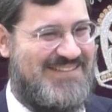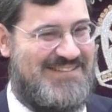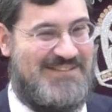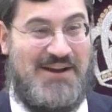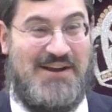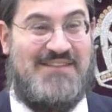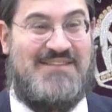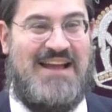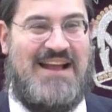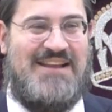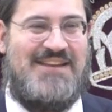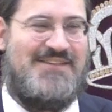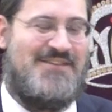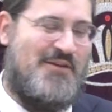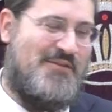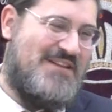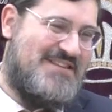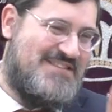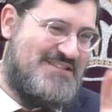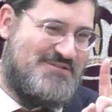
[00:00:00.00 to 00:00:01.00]
You're not Italian?
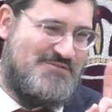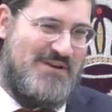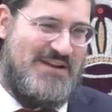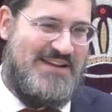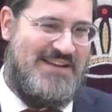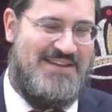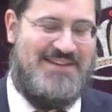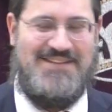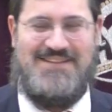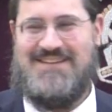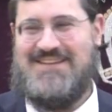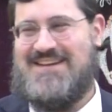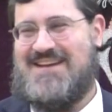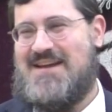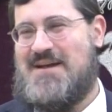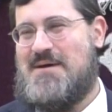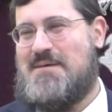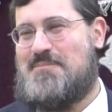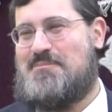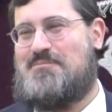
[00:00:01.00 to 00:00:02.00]
No, that's Israeli.
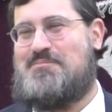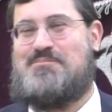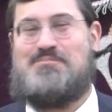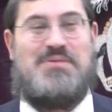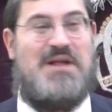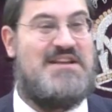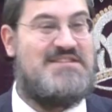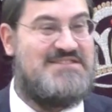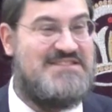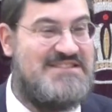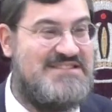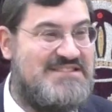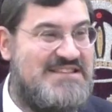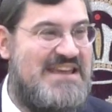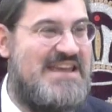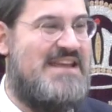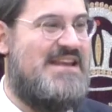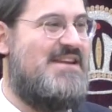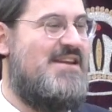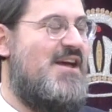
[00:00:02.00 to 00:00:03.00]

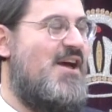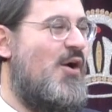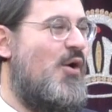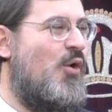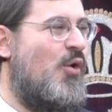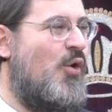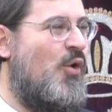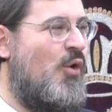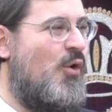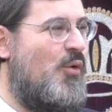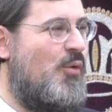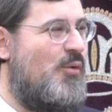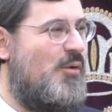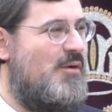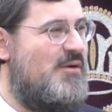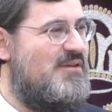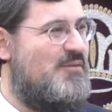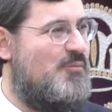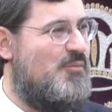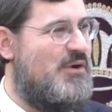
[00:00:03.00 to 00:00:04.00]
Plasticine, or
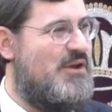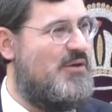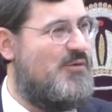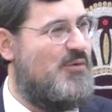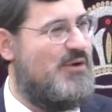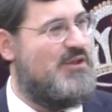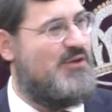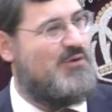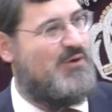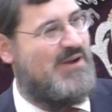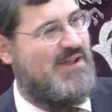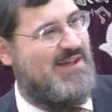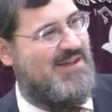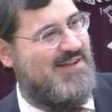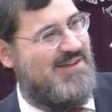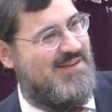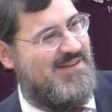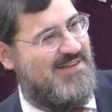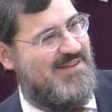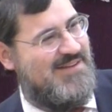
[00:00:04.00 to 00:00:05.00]
what do you call it?
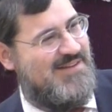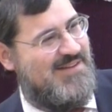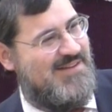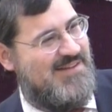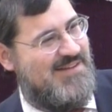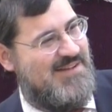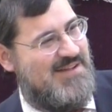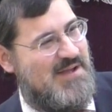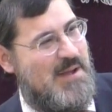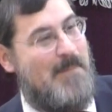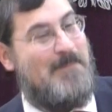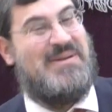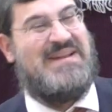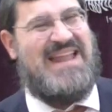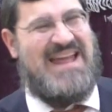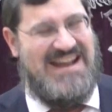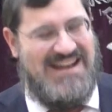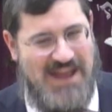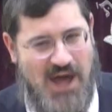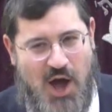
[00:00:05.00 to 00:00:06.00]

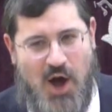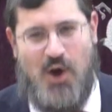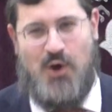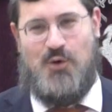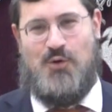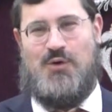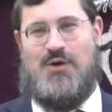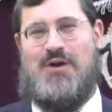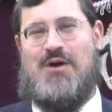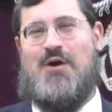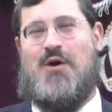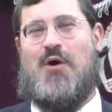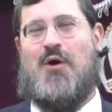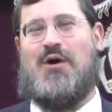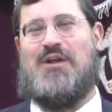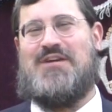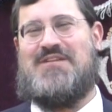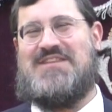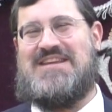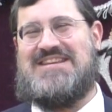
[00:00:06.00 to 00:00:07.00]
Play-Doh,
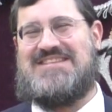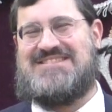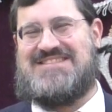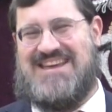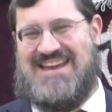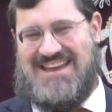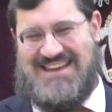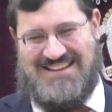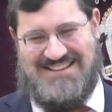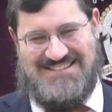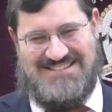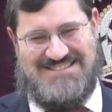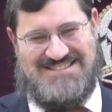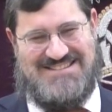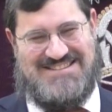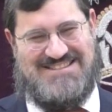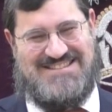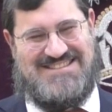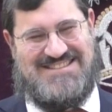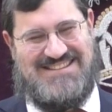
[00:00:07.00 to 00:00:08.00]
all of these
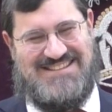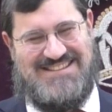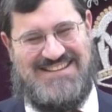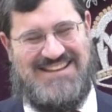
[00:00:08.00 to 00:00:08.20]
things.